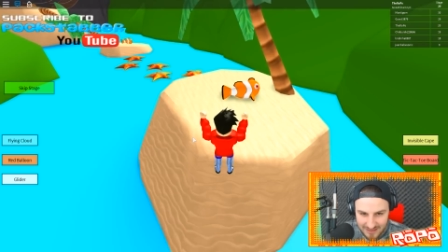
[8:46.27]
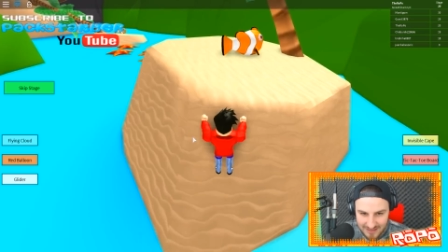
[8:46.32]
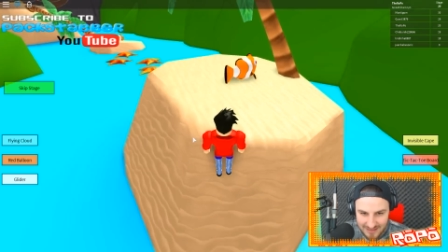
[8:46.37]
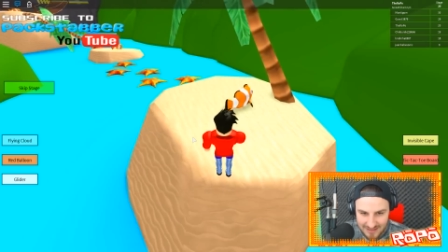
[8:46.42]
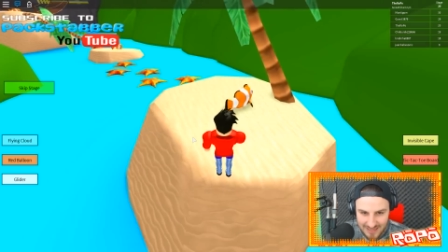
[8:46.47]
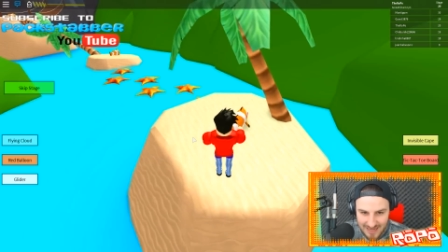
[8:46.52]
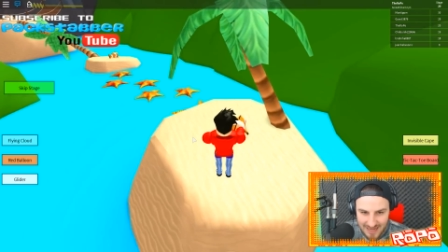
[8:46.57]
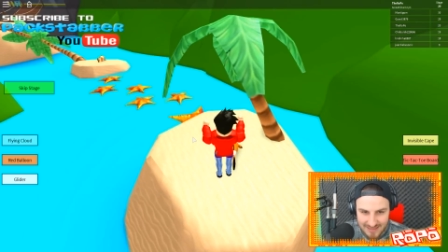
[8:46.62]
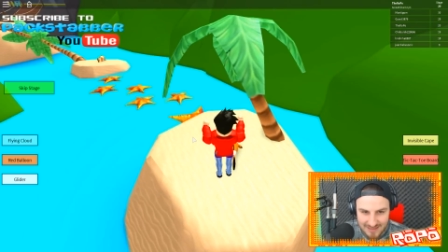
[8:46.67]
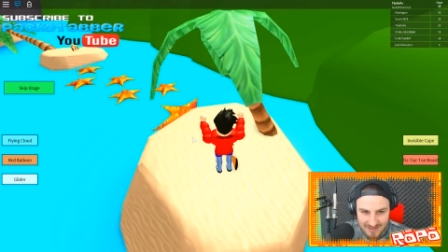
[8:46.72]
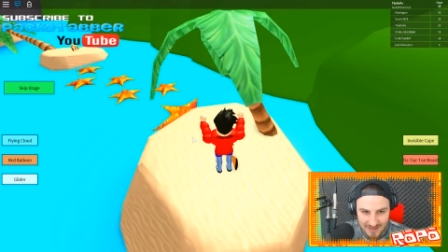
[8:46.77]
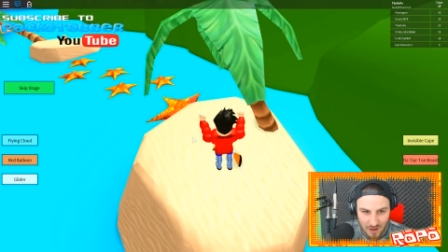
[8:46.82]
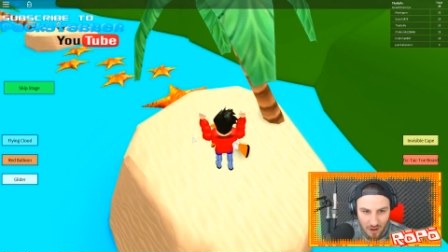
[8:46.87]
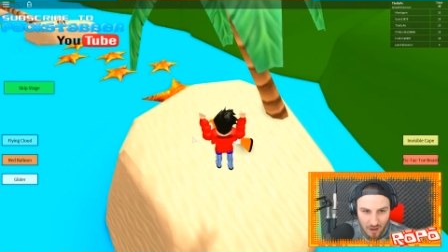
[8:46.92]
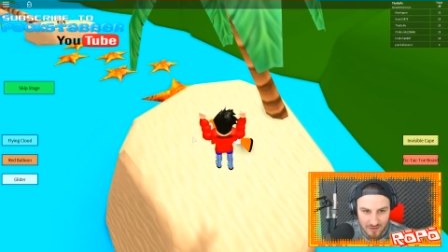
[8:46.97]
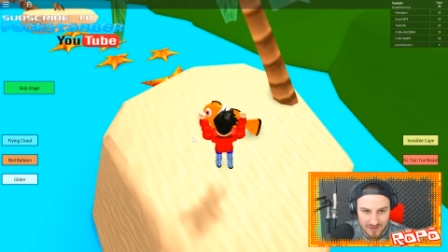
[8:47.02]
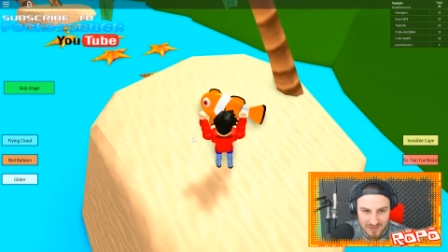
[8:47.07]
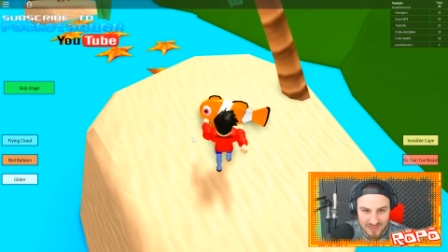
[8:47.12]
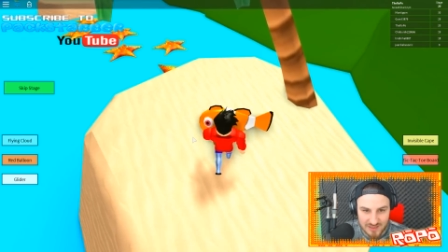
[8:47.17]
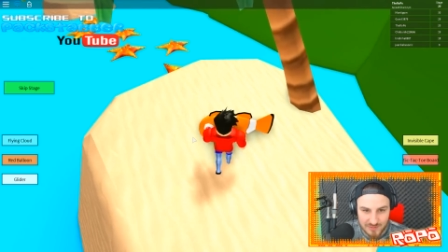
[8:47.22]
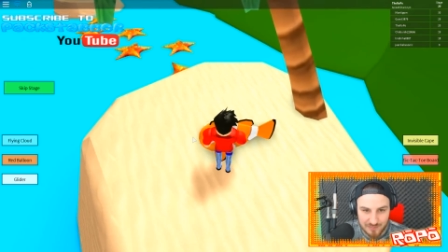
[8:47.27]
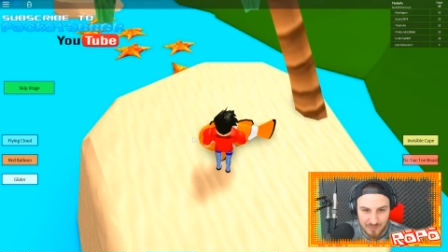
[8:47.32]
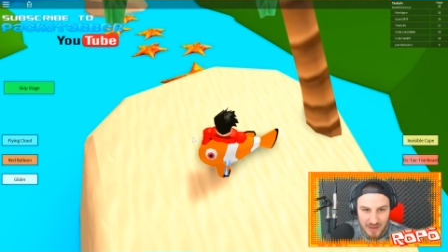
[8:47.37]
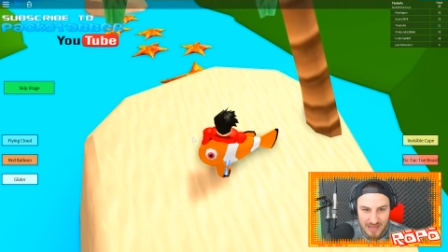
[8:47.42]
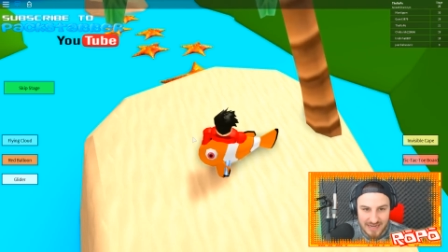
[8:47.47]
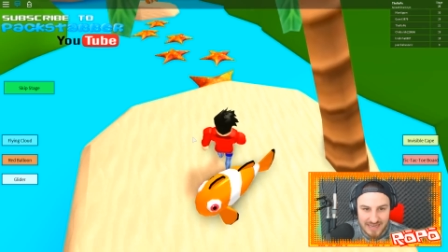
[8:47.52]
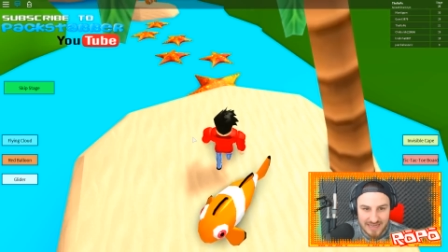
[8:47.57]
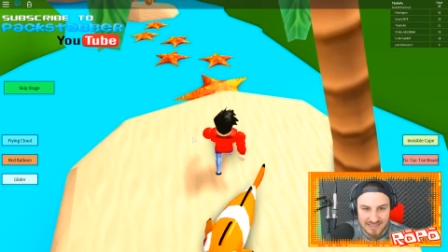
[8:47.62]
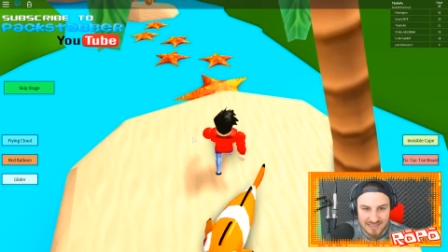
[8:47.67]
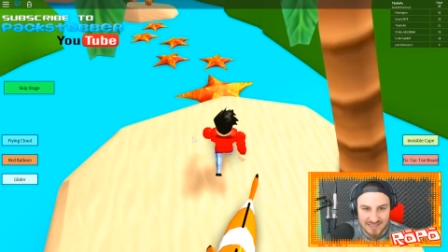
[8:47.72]
Yes, oh,
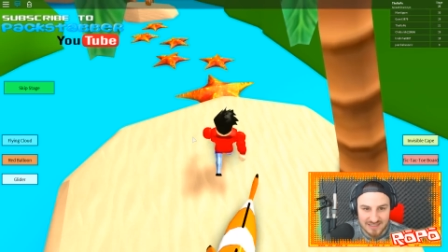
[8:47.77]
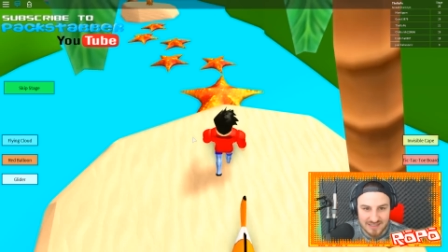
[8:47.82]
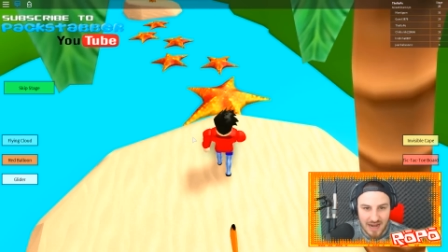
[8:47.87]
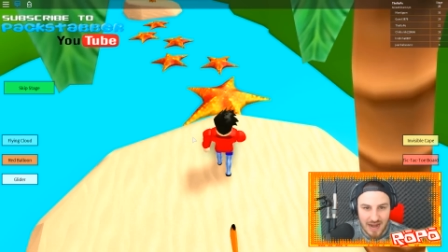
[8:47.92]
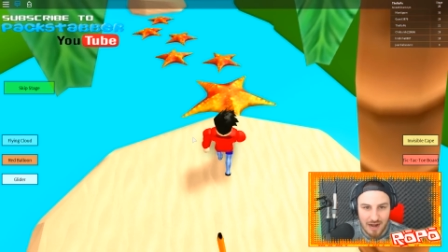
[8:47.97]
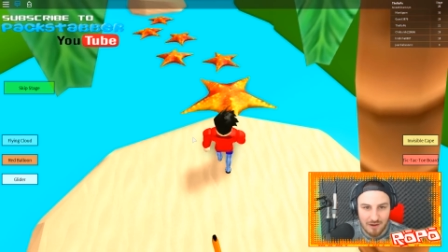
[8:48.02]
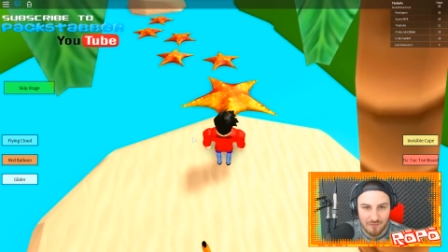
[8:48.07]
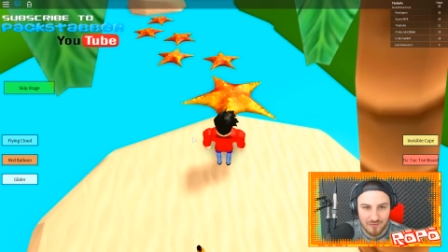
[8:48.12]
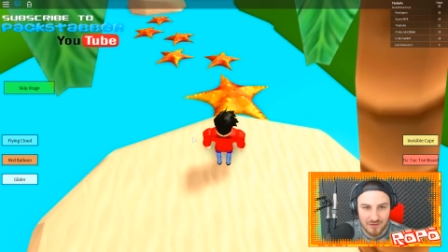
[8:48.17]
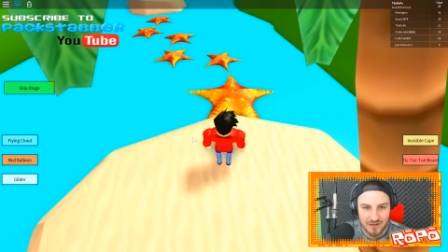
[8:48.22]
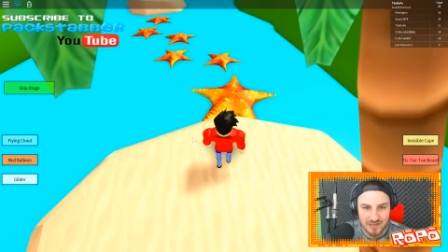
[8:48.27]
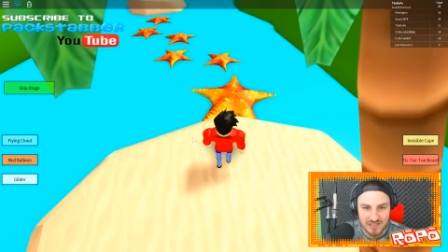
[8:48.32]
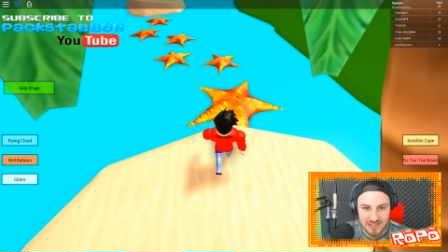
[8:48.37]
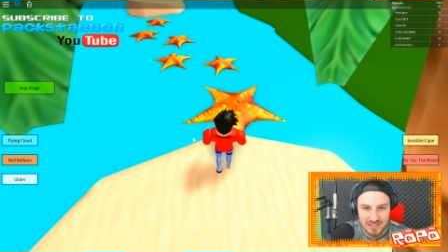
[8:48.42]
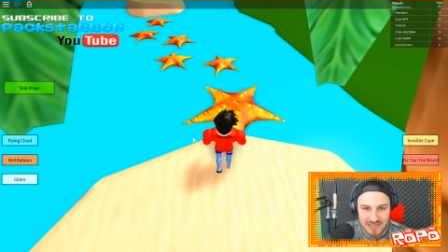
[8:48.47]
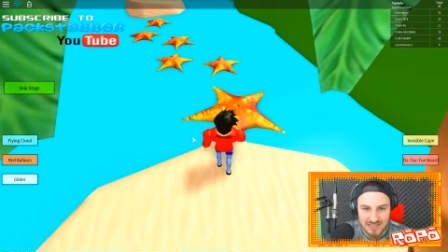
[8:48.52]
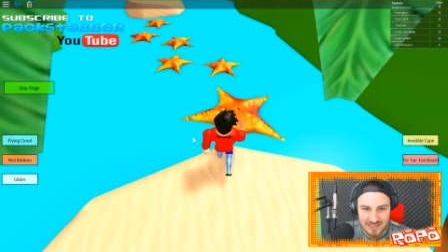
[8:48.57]
spinning starfish.